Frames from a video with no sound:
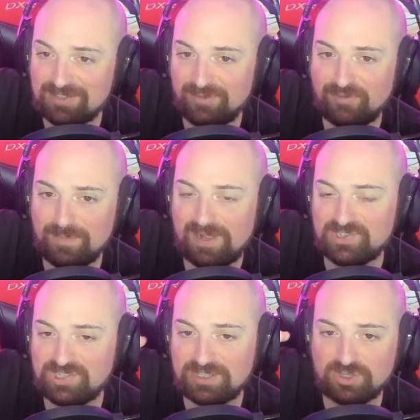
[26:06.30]
directly from
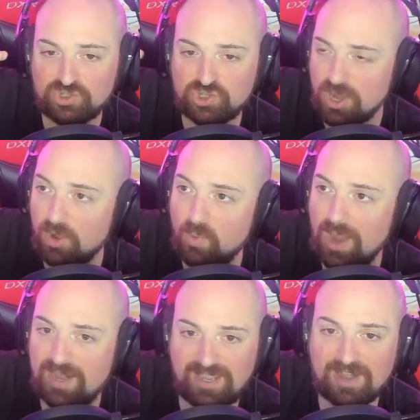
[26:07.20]
us. Like, there's no
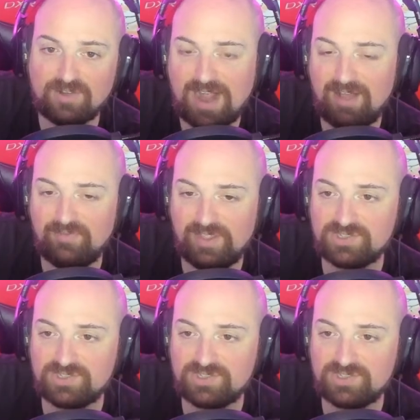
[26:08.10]
way to get around